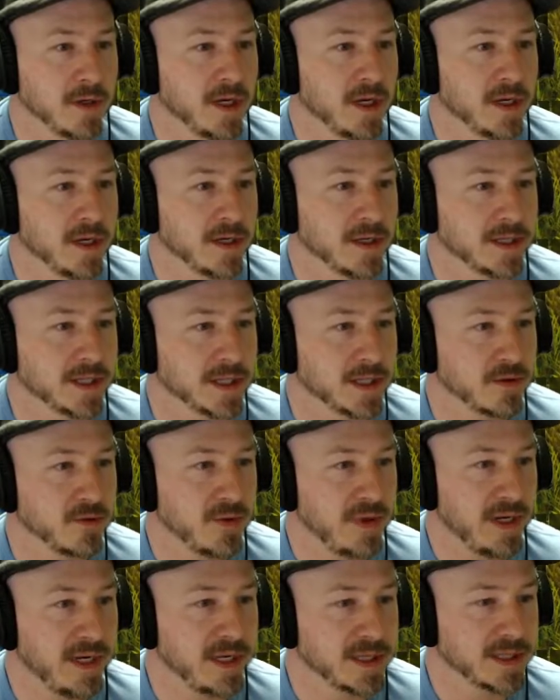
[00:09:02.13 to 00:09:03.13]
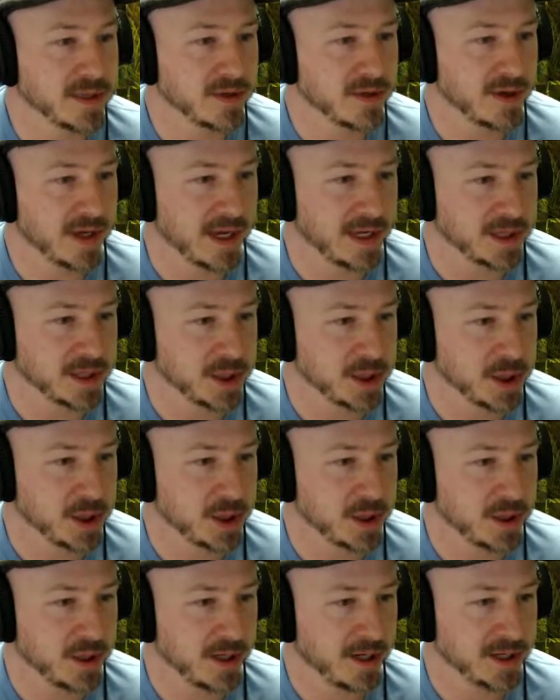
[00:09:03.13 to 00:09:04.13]
and we need to look at
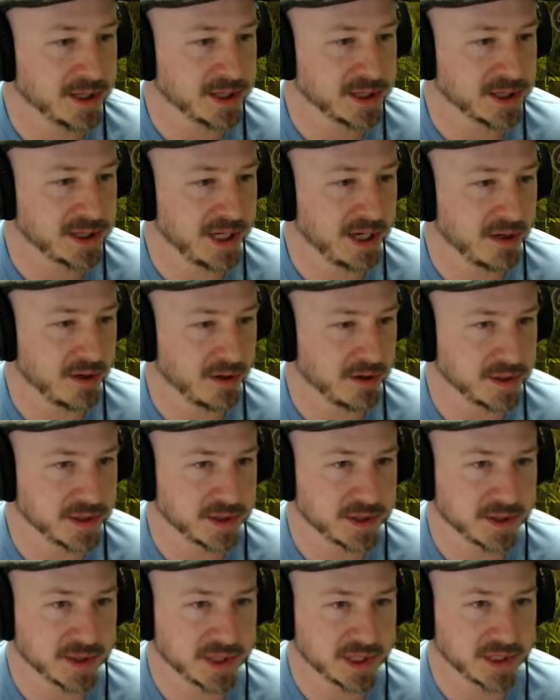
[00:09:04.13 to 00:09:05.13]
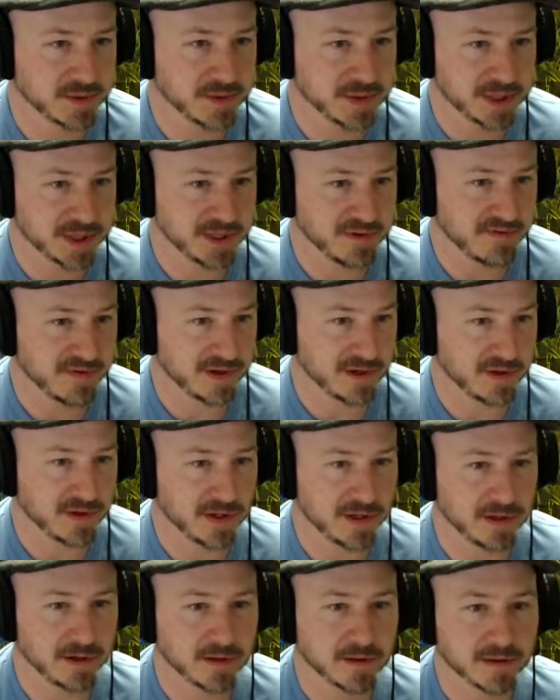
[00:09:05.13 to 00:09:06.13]
stairs
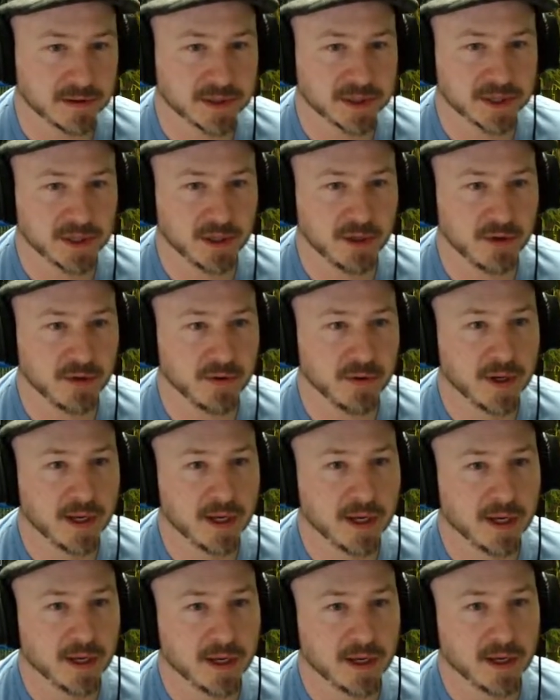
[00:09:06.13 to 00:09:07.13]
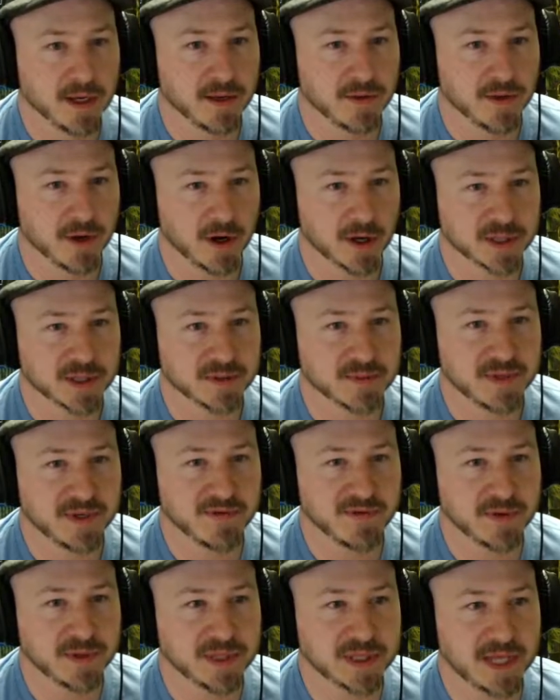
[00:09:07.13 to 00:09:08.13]
specifically. So there are some
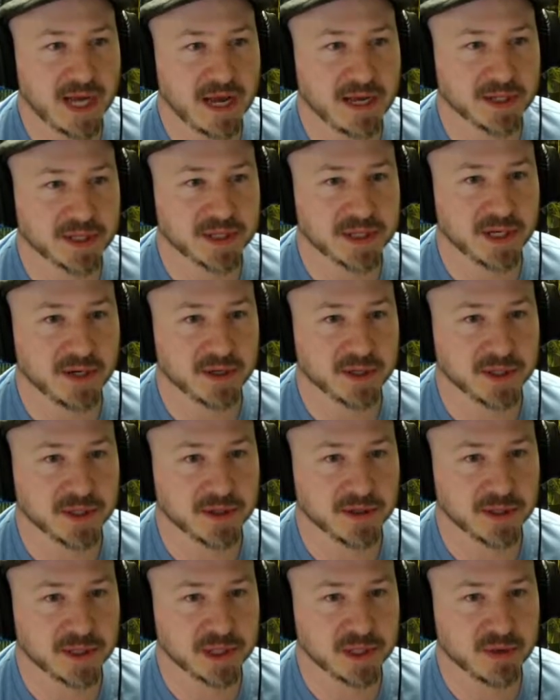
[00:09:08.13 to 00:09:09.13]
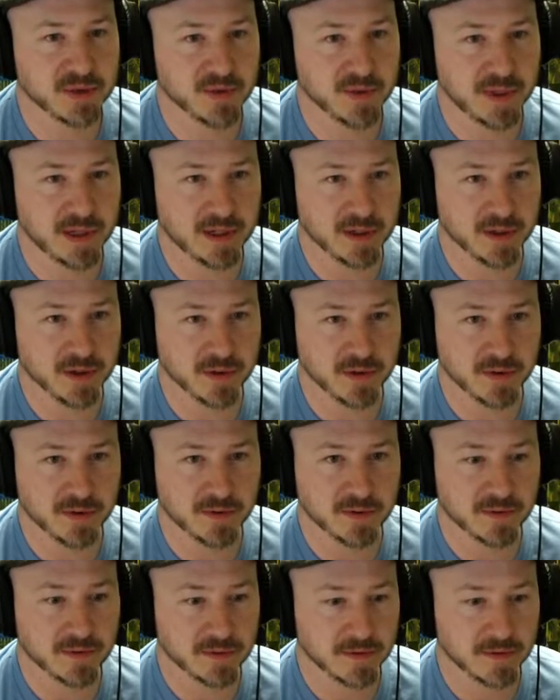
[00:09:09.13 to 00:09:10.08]
different style stairs here. Let's see what we can do.